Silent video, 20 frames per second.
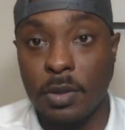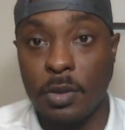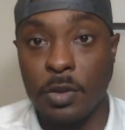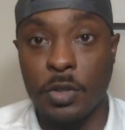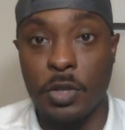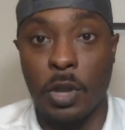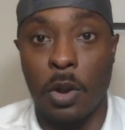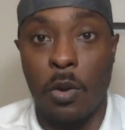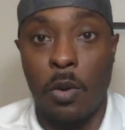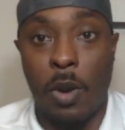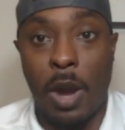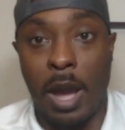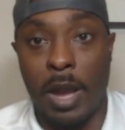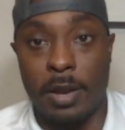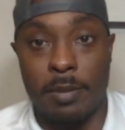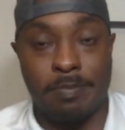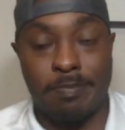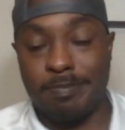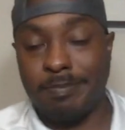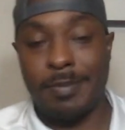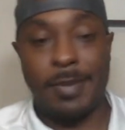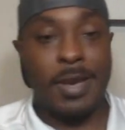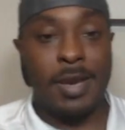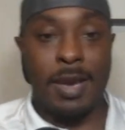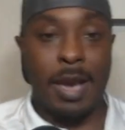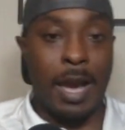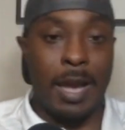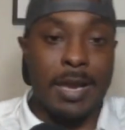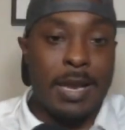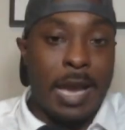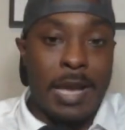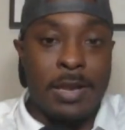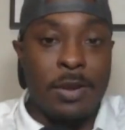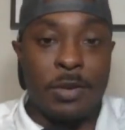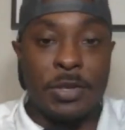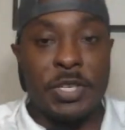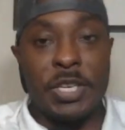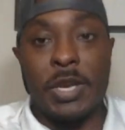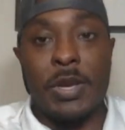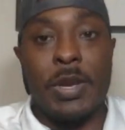So I
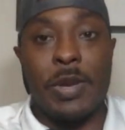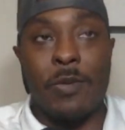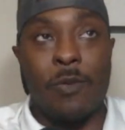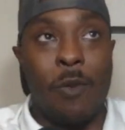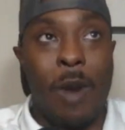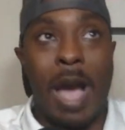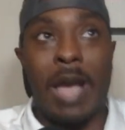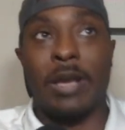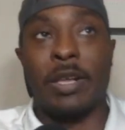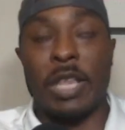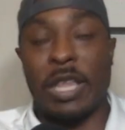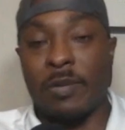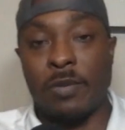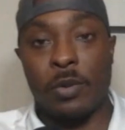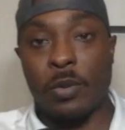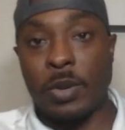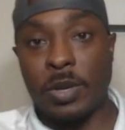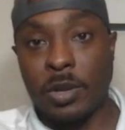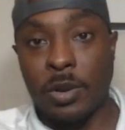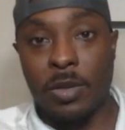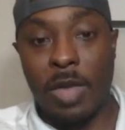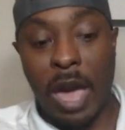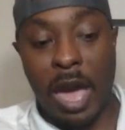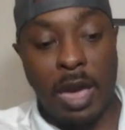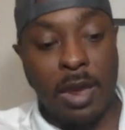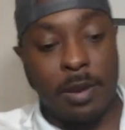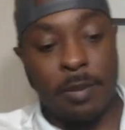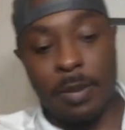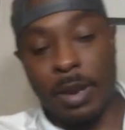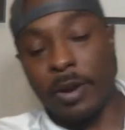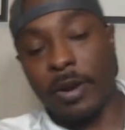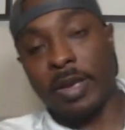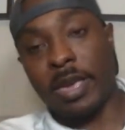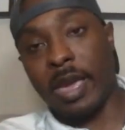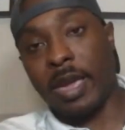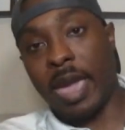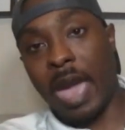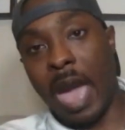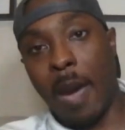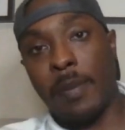don't see why Cleveland would do that. And Mary Kay
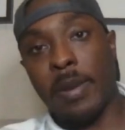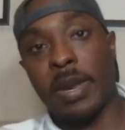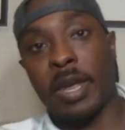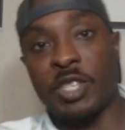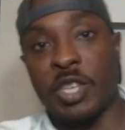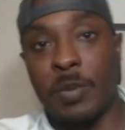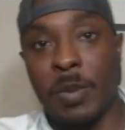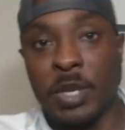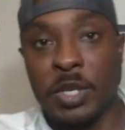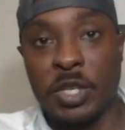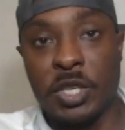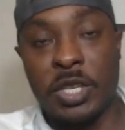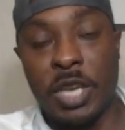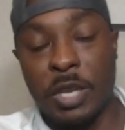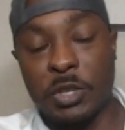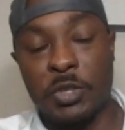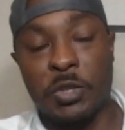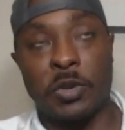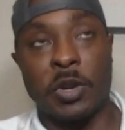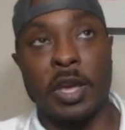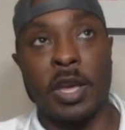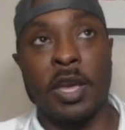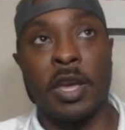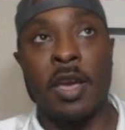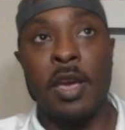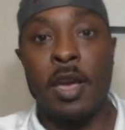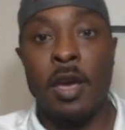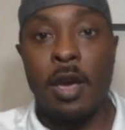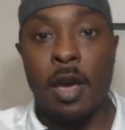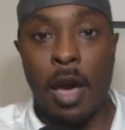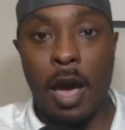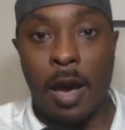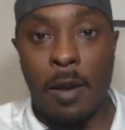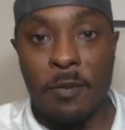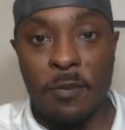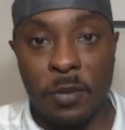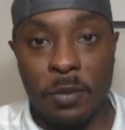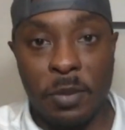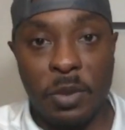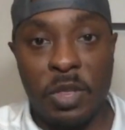Cabot, as I mentioned yesterday,
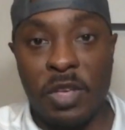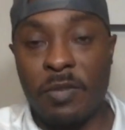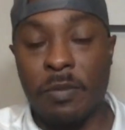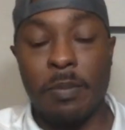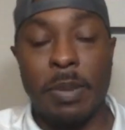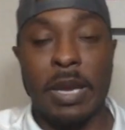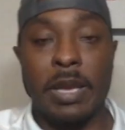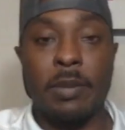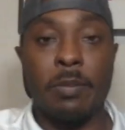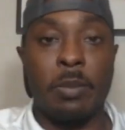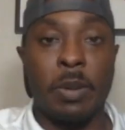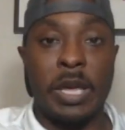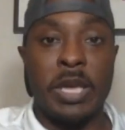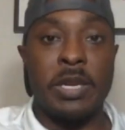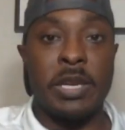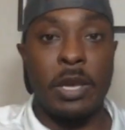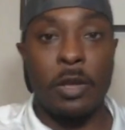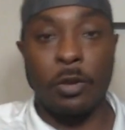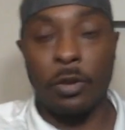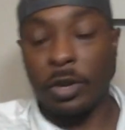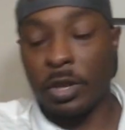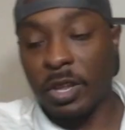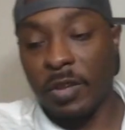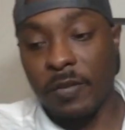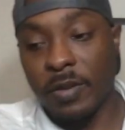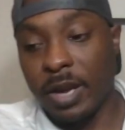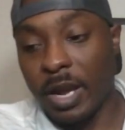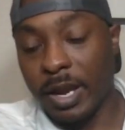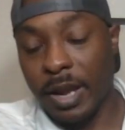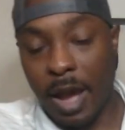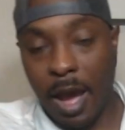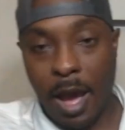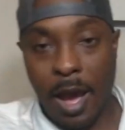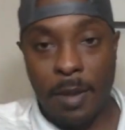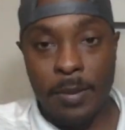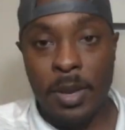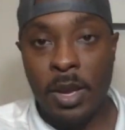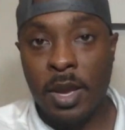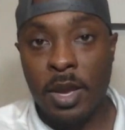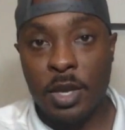from the Cleveland Plain Dealer and
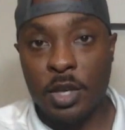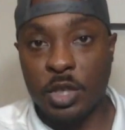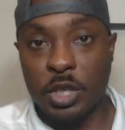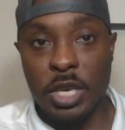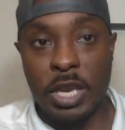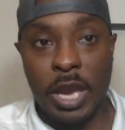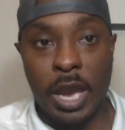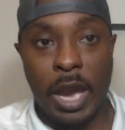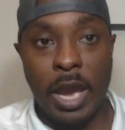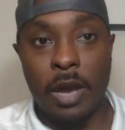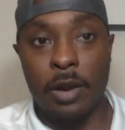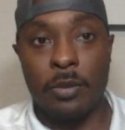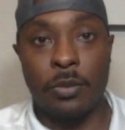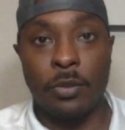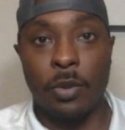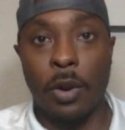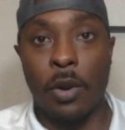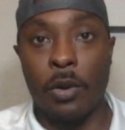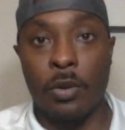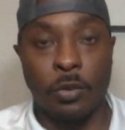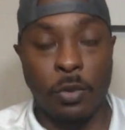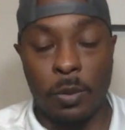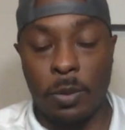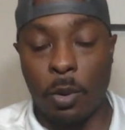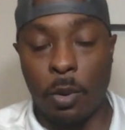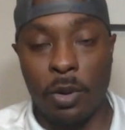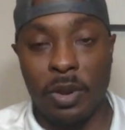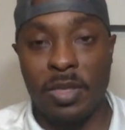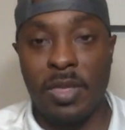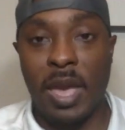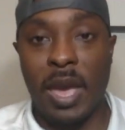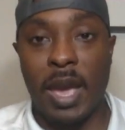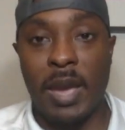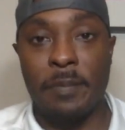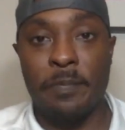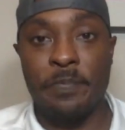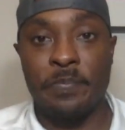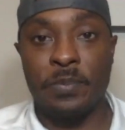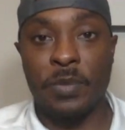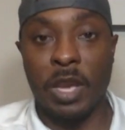Cleveland.com, she had wrote and reported that
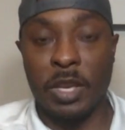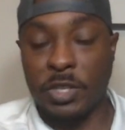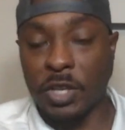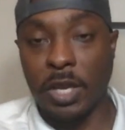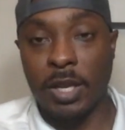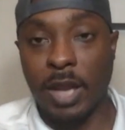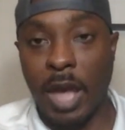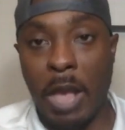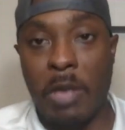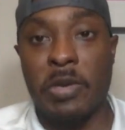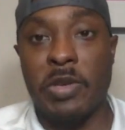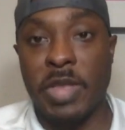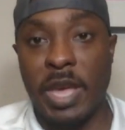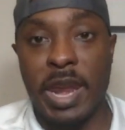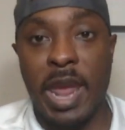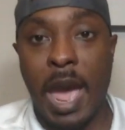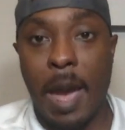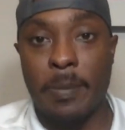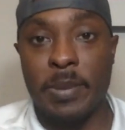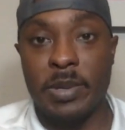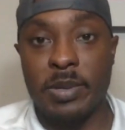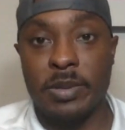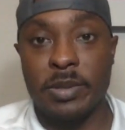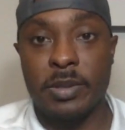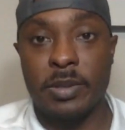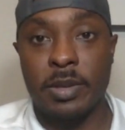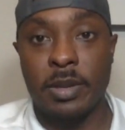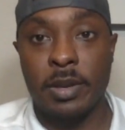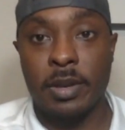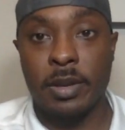it's unlikely that happens.